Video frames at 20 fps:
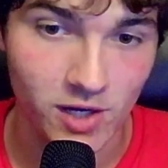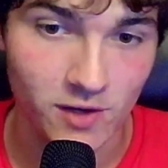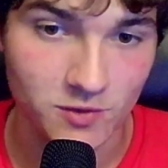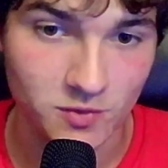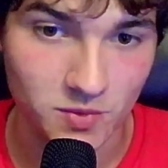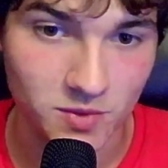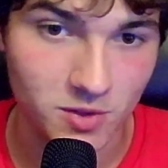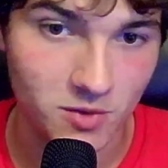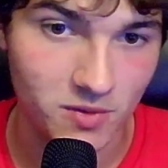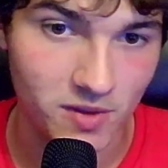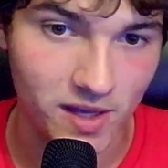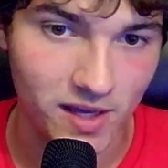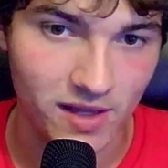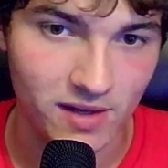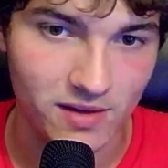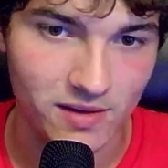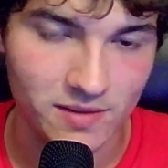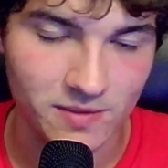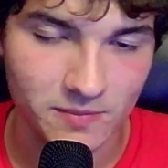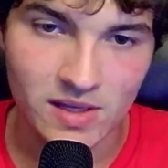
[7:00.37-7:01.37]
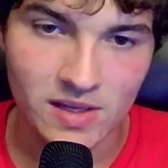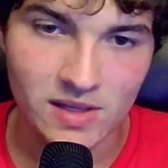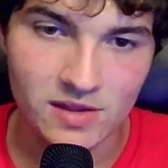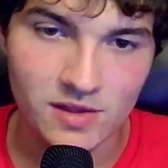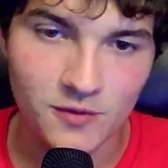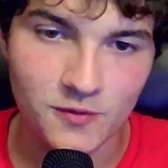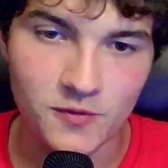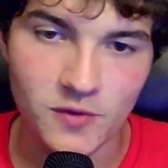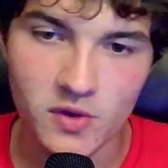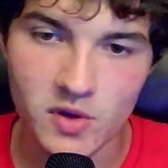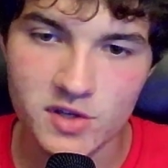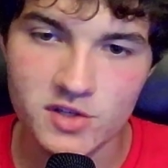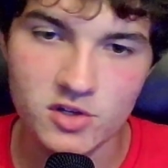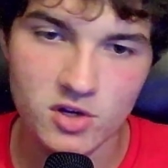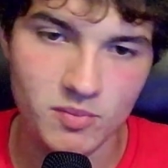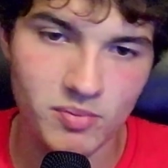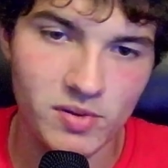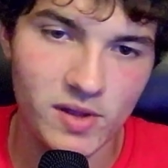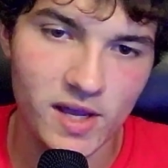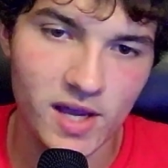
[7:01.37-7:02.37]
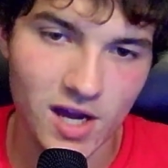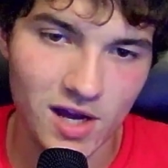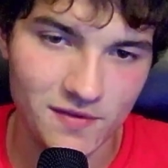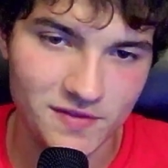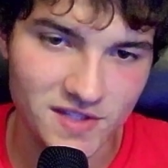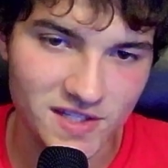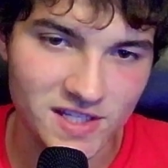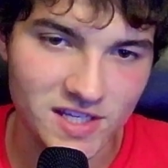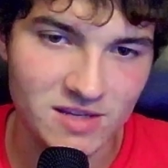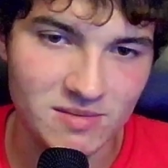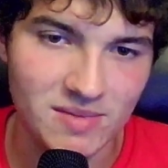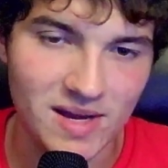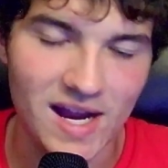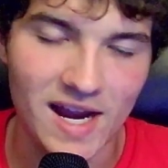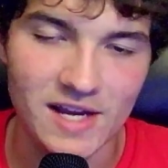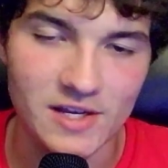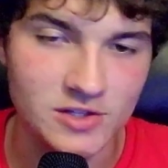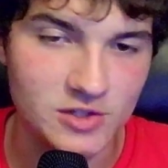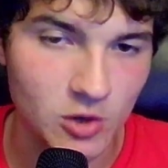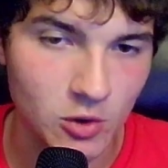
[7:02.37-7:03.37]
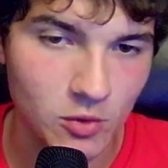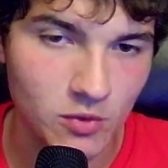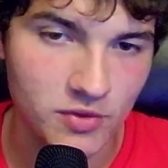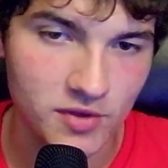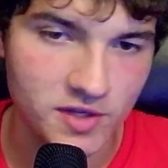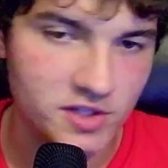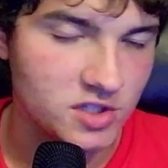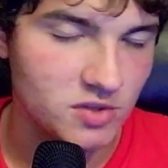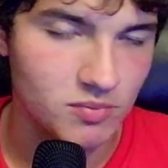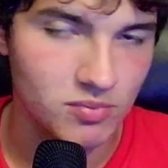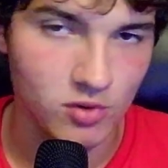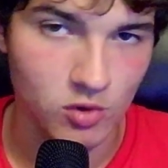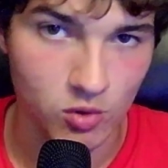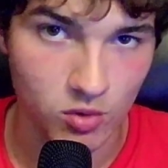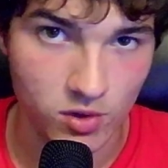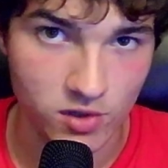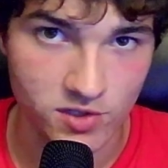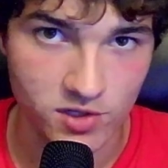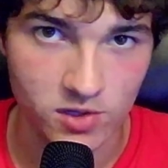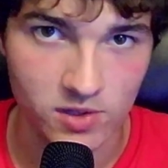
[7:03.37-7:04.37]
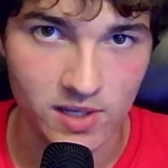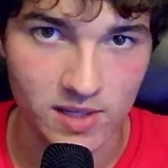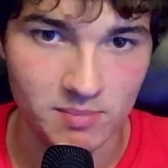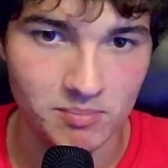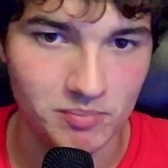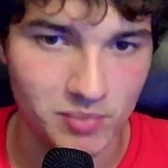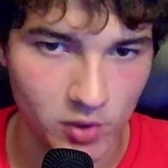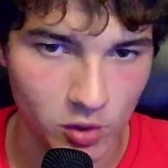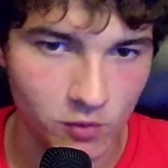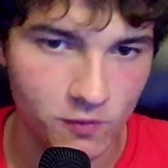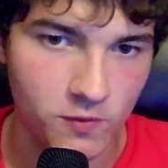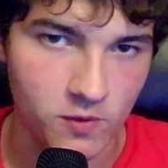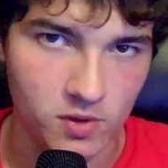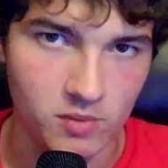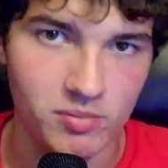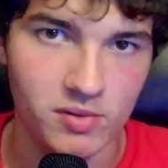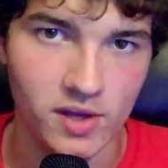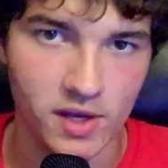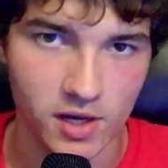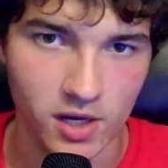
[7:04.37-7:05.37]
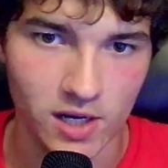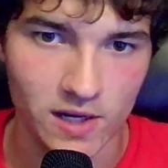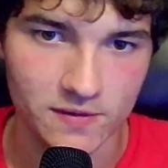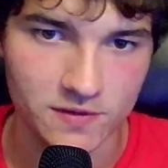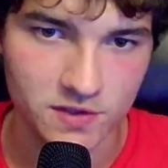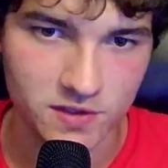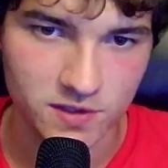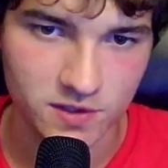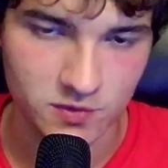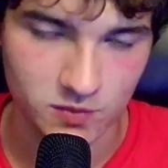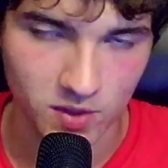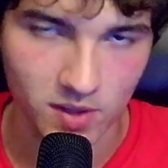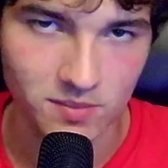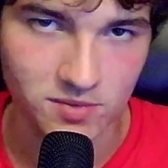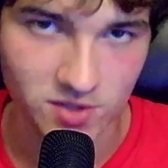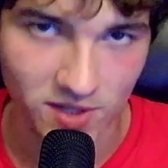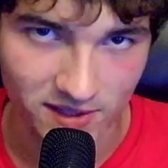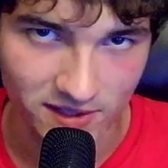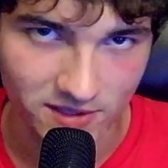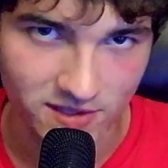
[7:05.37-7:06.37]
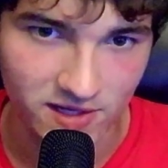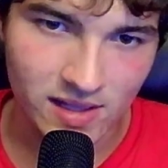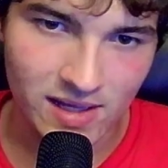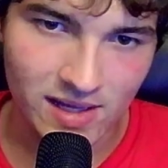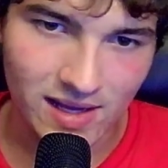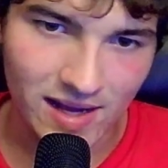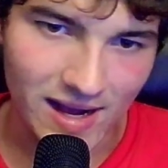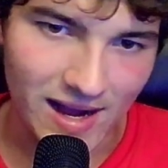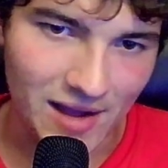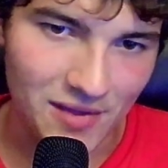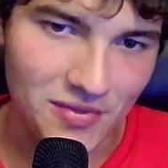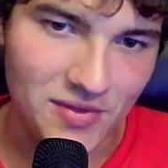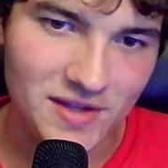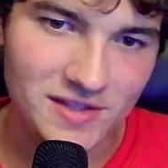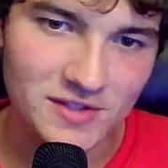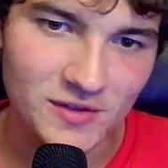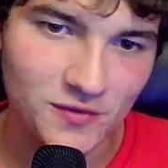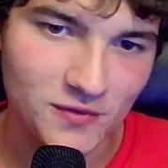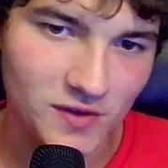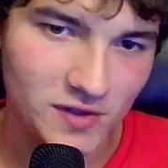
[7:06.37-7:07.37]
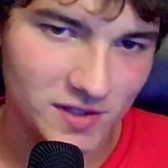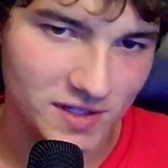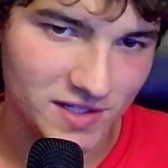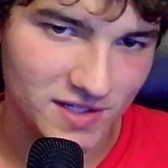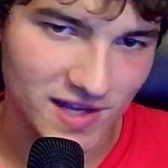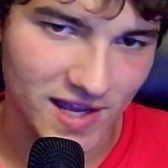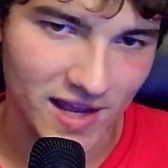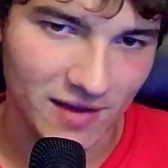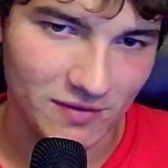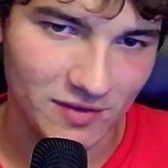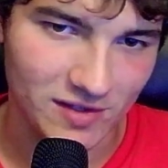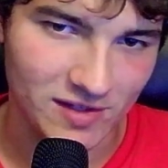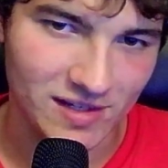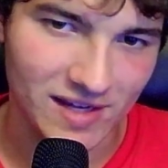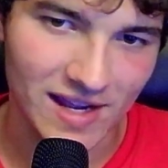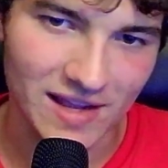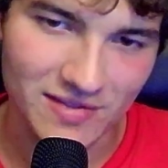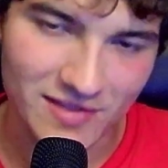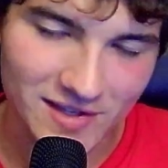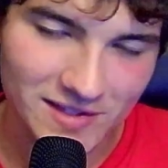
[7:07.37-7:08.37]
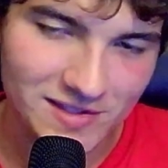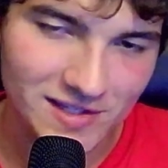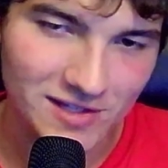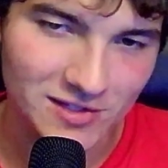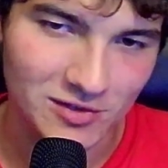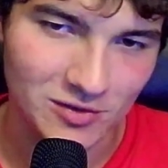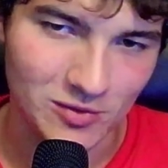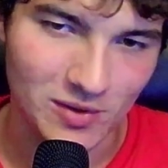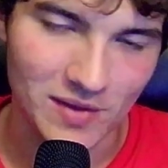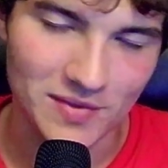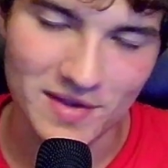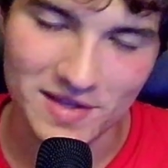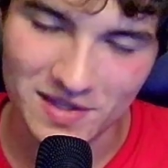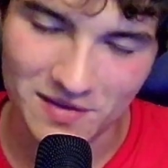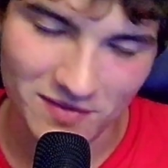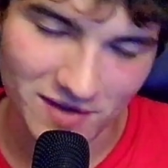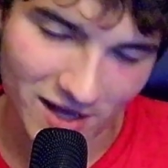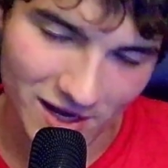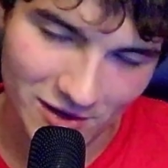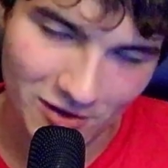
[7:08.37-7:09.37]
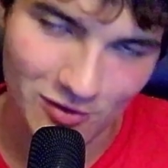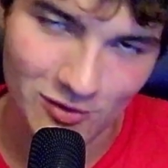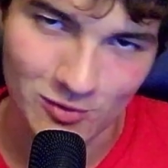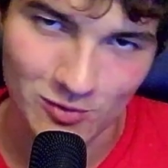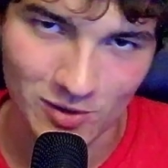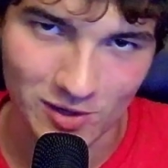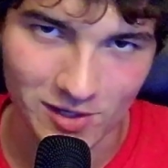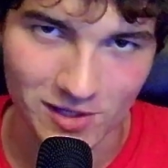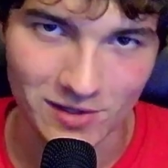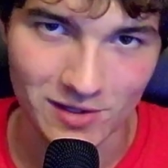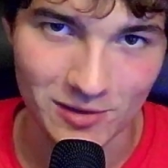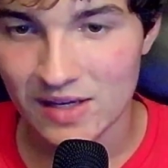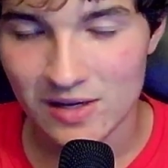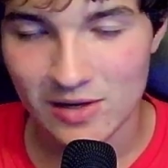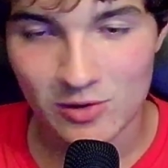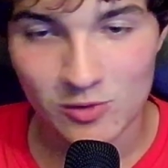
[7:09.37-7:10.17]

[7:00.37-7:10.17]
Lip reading: We know that. The Phillies are a playoff team. I don't think the Brewers are, like, built for the playoffs. That's what I'm trying to say. I think the Phillies have it. I think they do. I think they've got another run in them.